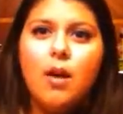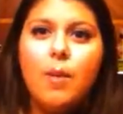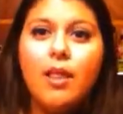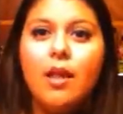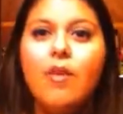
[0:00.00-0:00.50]
Um,
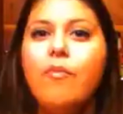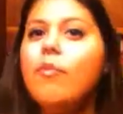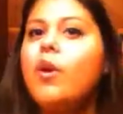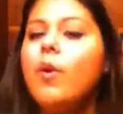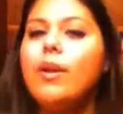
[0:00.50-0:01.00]
I love
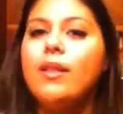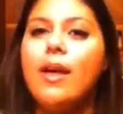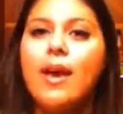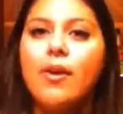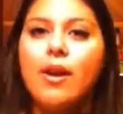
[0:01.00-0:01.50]
going to
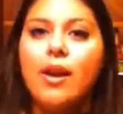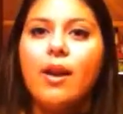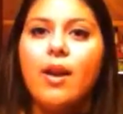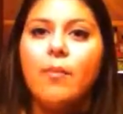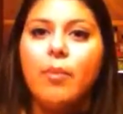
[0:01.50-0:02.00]
that
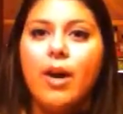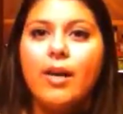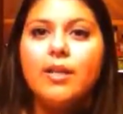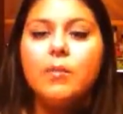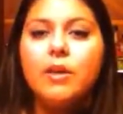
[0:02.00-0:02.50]
area and
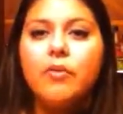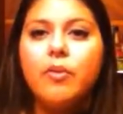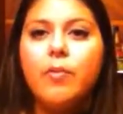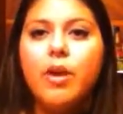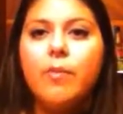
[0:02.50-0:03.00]
buying something
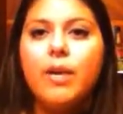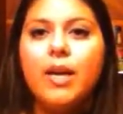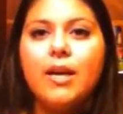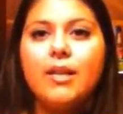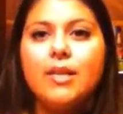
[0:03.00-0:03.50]
from there
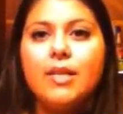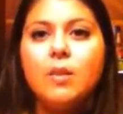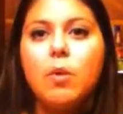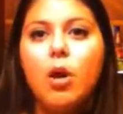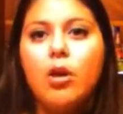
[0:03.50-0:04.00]
because it's
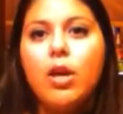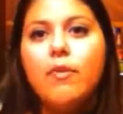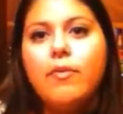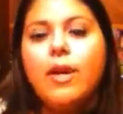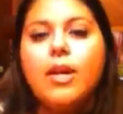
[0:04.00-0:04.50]
small
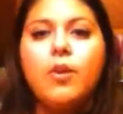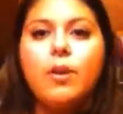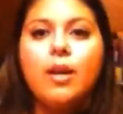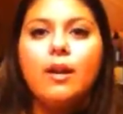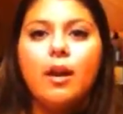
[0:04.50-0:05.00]
enough that you
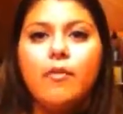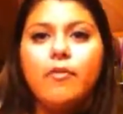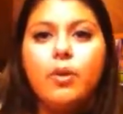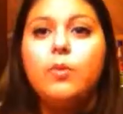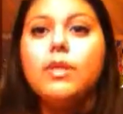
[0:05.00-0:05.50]
get
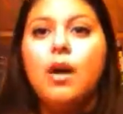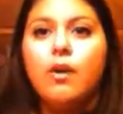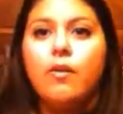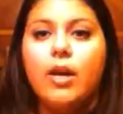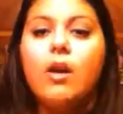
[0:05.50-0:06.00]
enough use
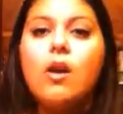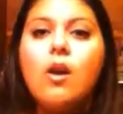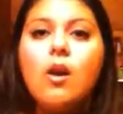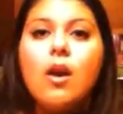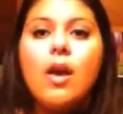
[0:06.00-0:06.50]
out of it
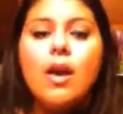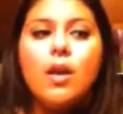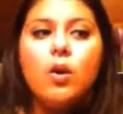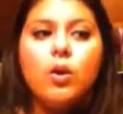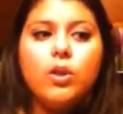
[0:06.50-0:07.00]

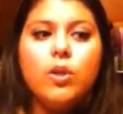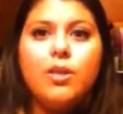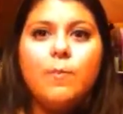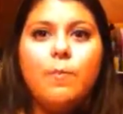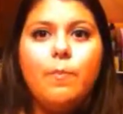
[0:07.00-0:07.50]
and also
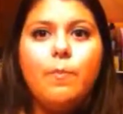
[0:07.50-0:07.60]
it's